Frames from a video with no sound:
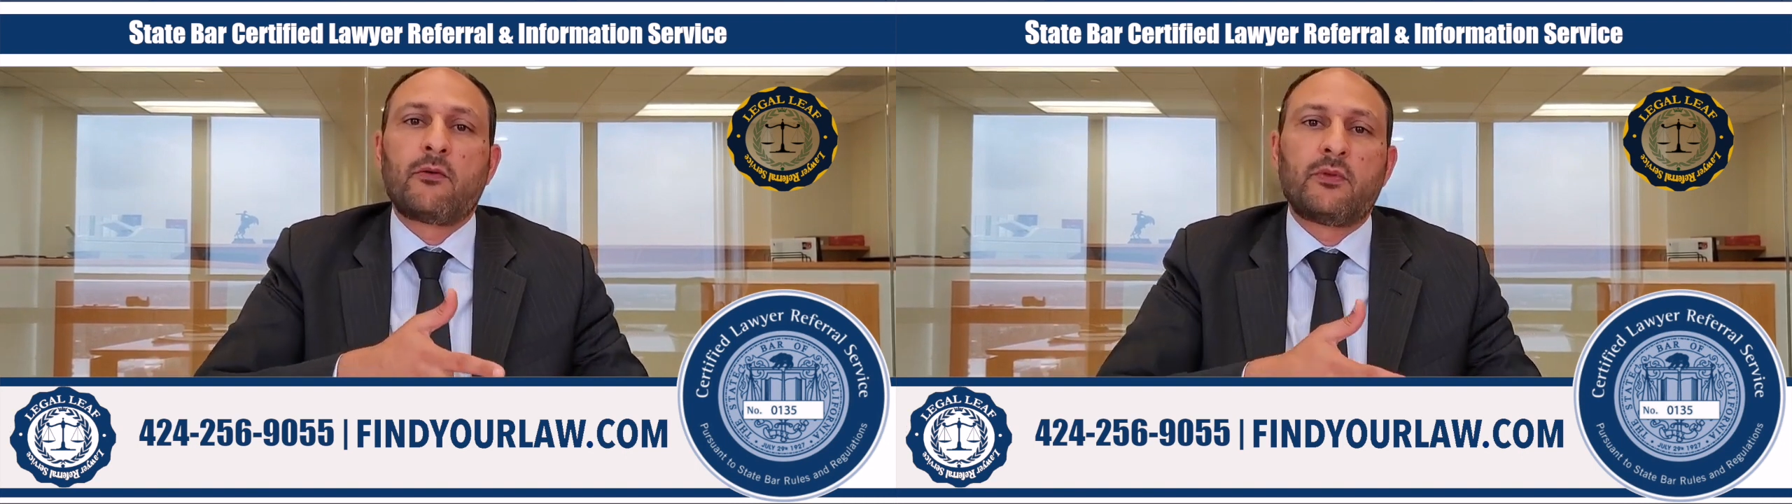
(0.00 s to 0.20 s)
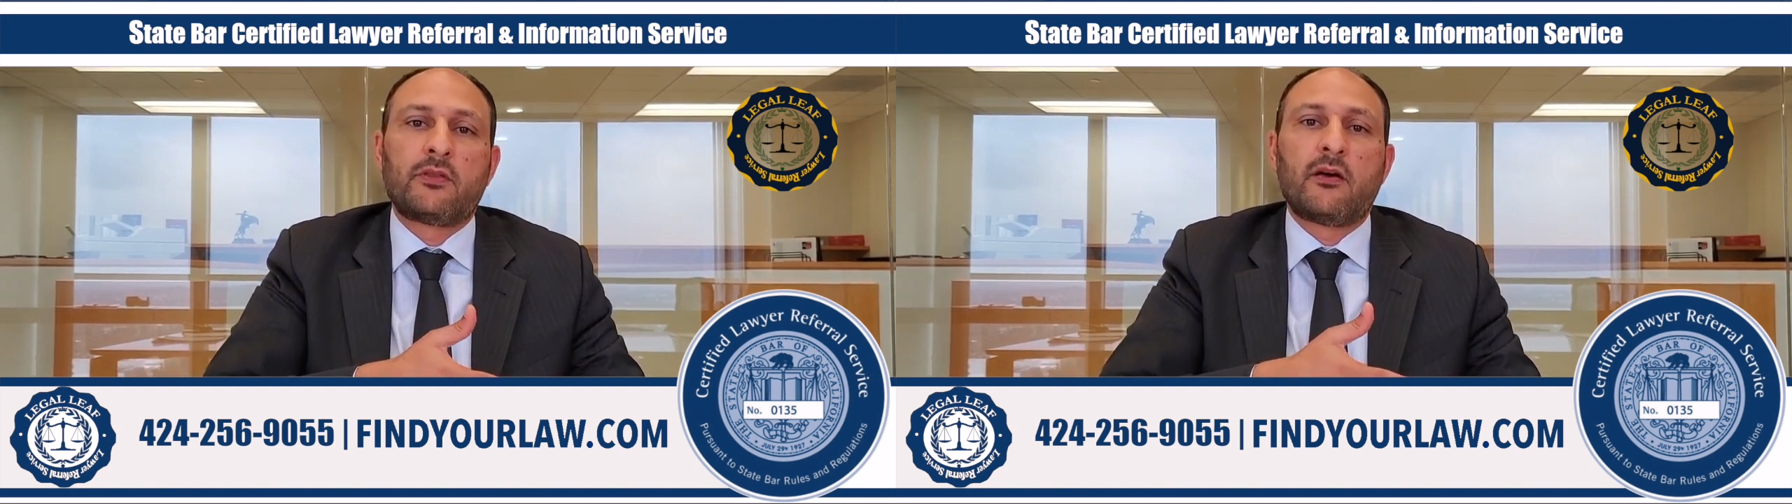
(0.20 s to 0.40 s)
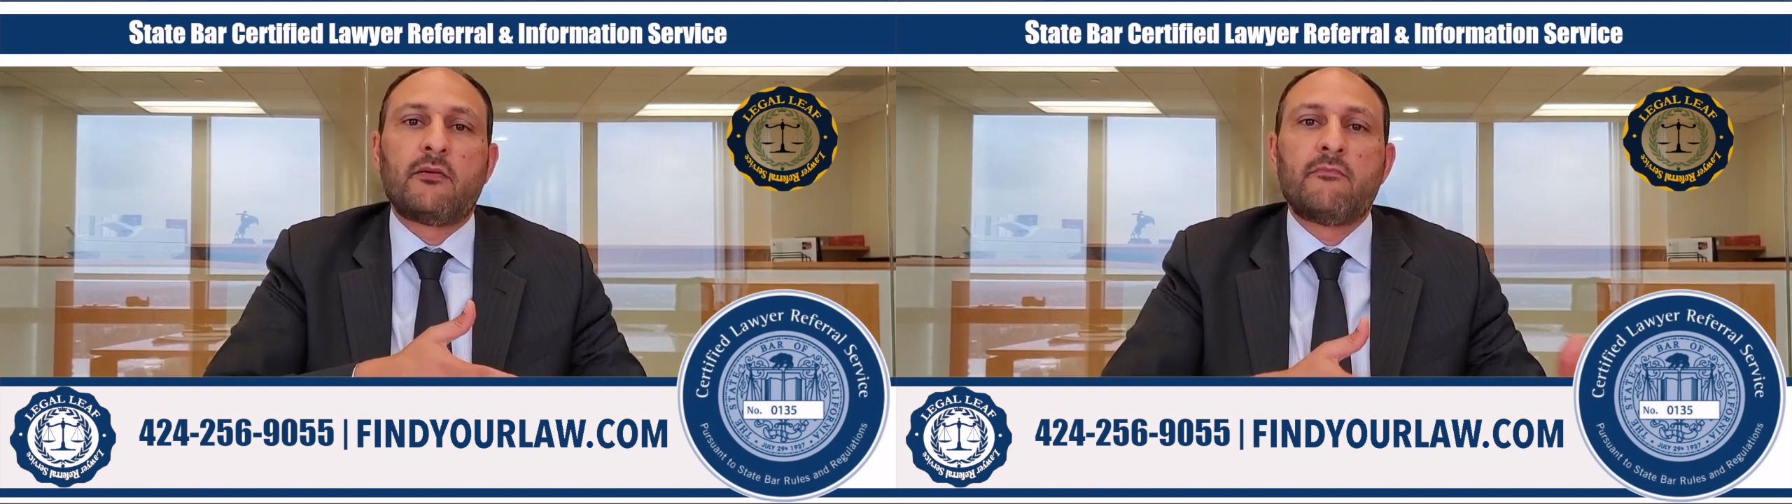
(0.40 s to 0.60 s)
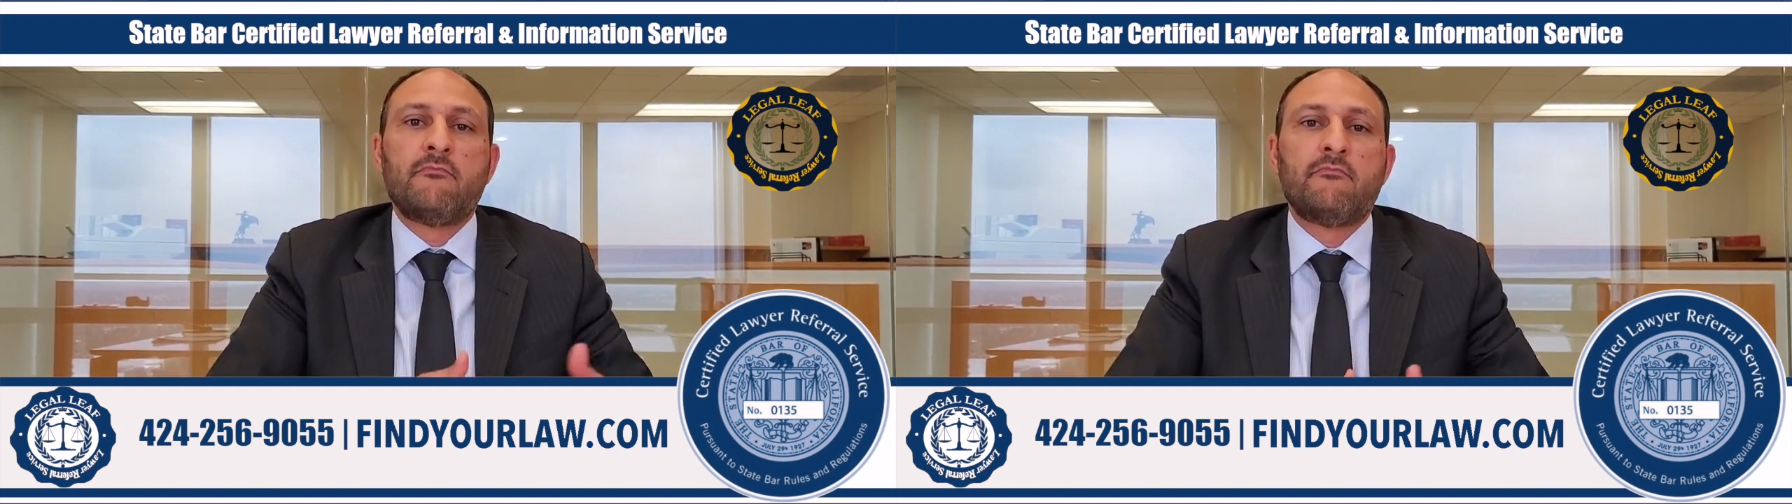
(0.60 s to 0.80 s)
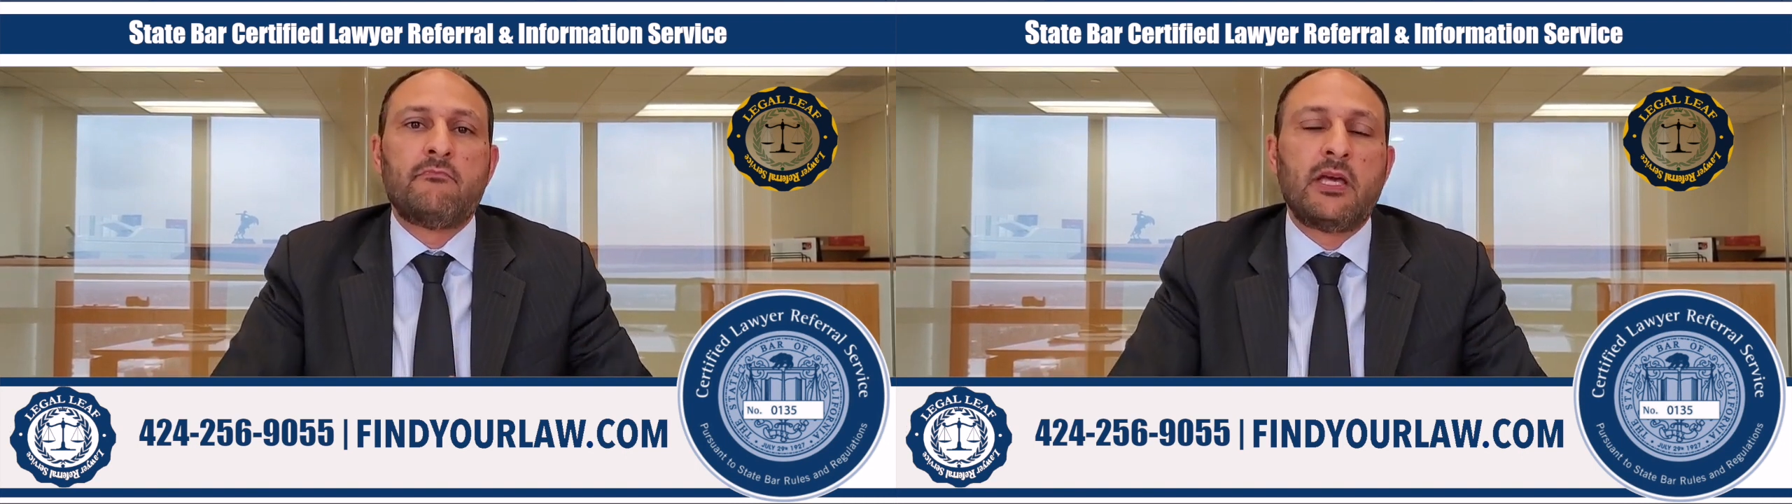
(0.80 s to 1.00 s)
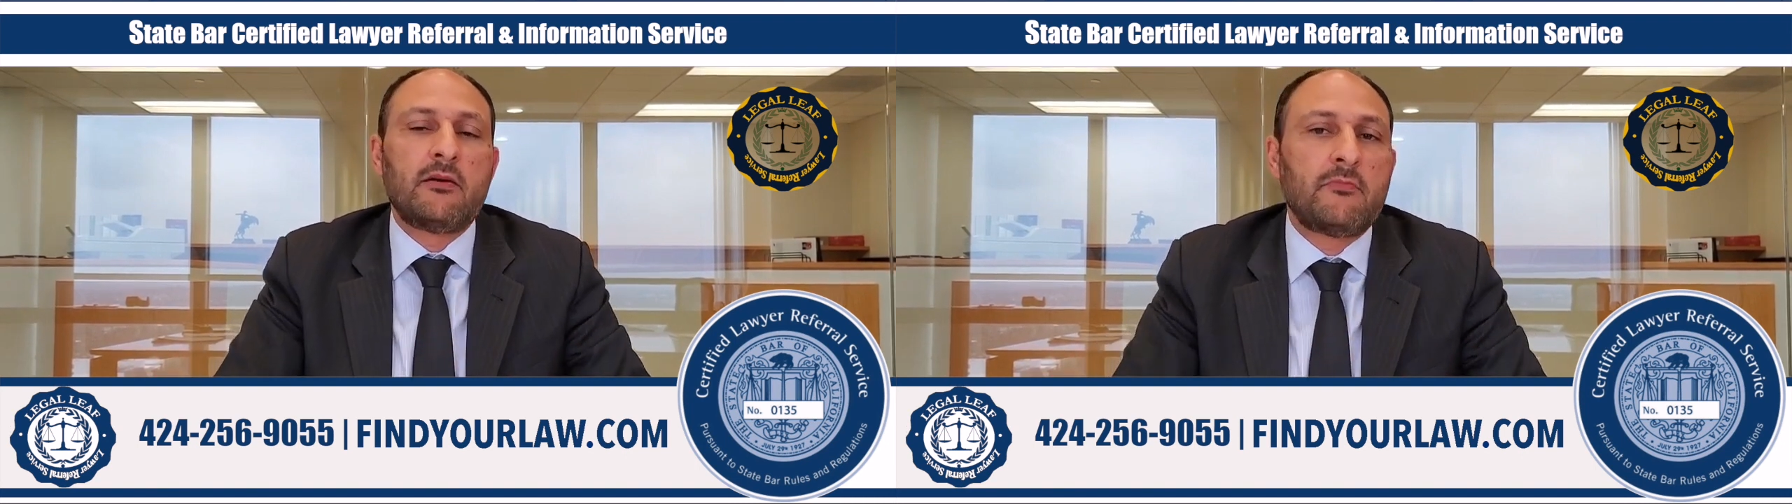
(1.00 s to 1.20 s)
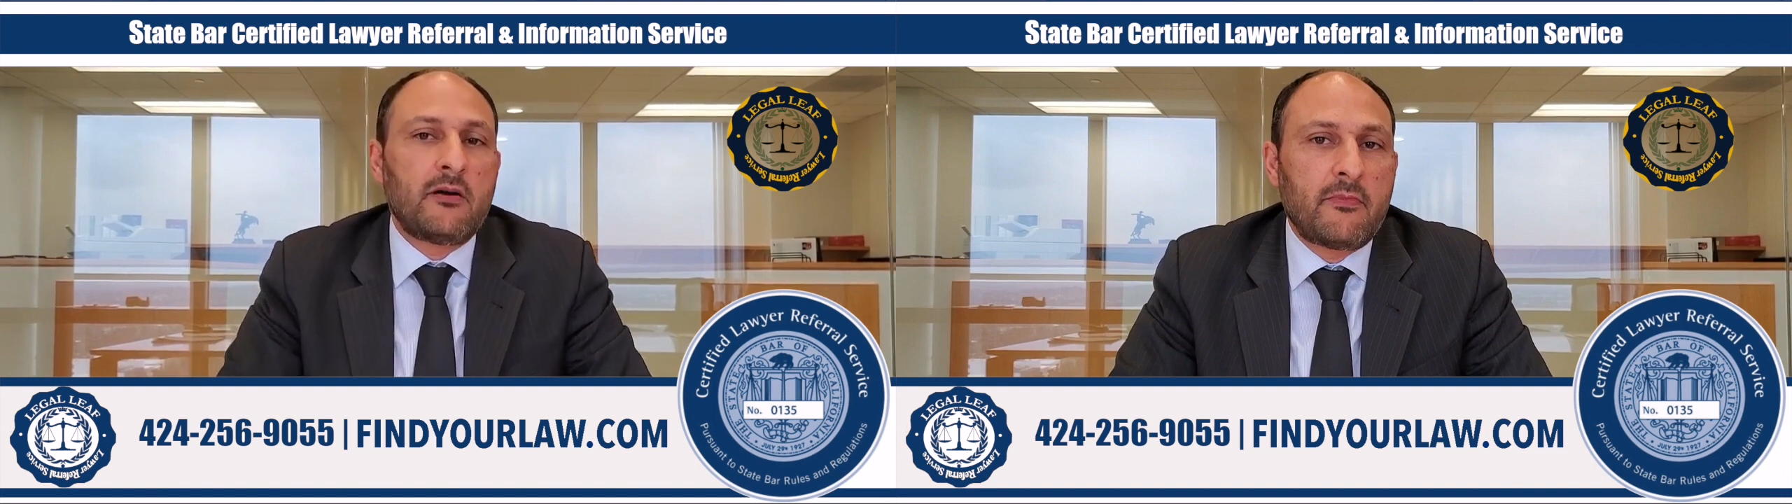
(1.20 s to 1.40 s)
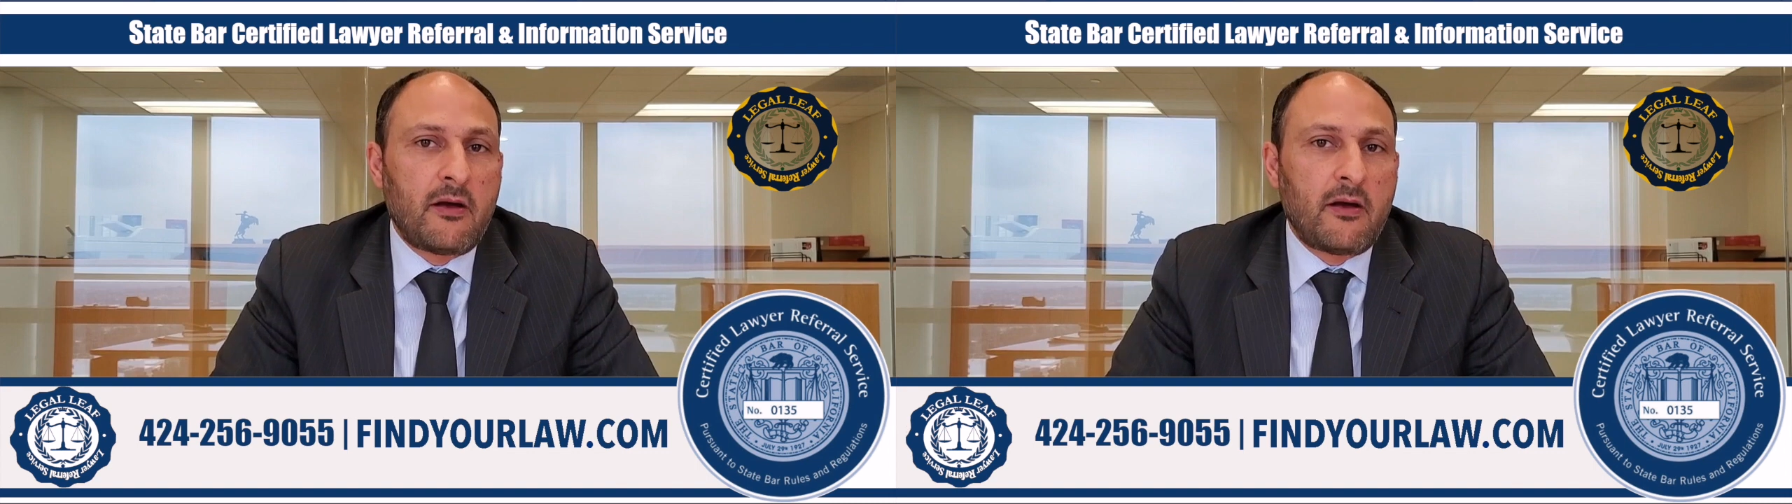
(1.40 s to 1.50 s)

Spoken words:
with the minimum